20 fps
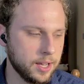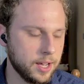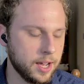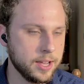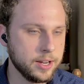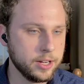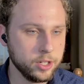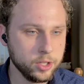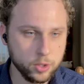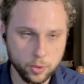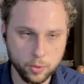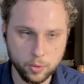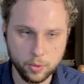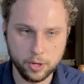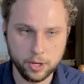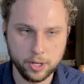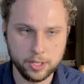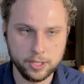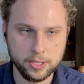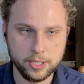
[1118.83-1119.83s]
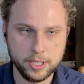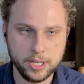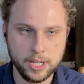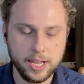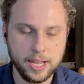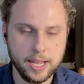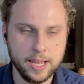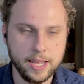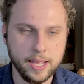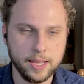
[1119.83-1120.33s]
unadorned
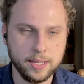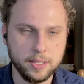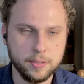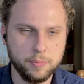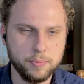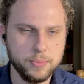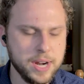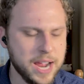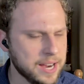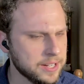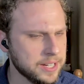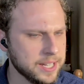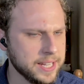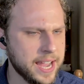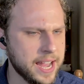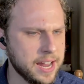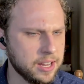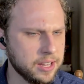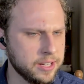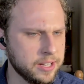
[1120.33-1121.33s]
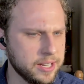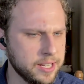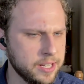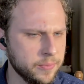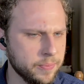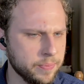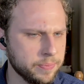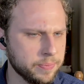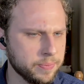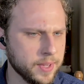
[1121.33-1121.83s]
and practicality,
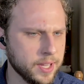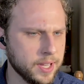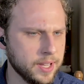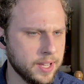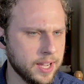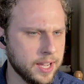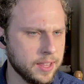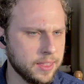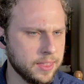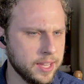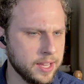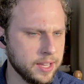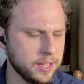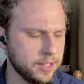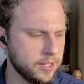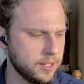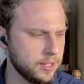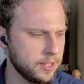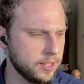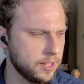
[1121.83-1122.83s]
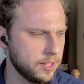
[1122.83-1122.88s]
I think